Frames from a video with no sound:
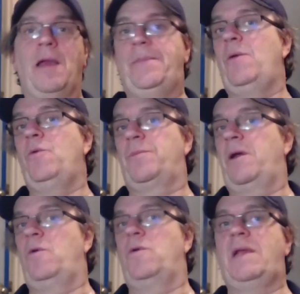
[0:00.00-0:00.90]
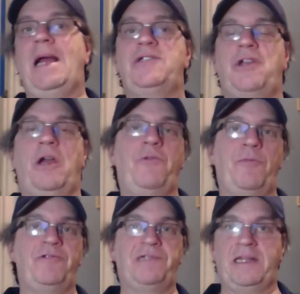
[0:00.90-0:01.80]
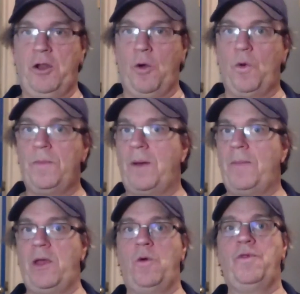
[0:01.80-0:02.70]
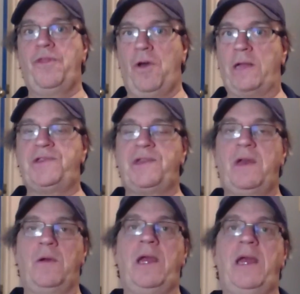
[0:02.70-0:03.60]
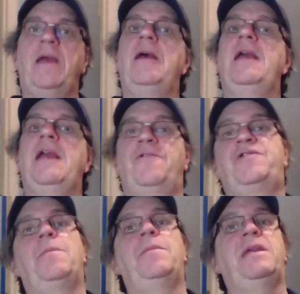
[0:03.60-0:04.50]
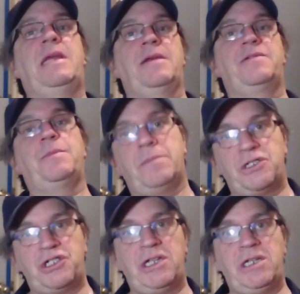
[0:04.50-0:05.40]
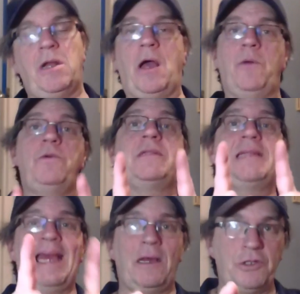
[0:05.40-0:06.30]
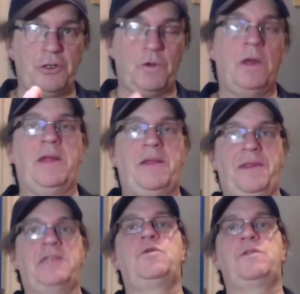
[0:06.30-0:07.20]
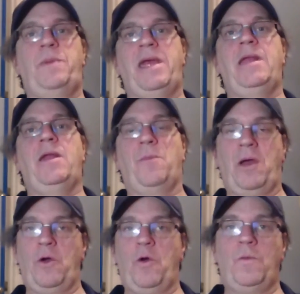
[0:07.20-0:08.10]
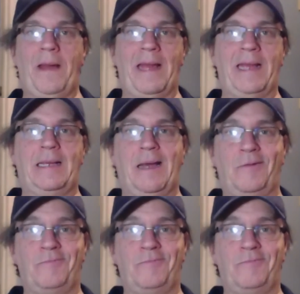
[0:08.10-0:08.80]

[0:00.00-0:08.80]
pay with my own cash. I represent no one but my own thoughts, okay? If somebody gives me a machine, I will tell you this was paid out of my own bank account.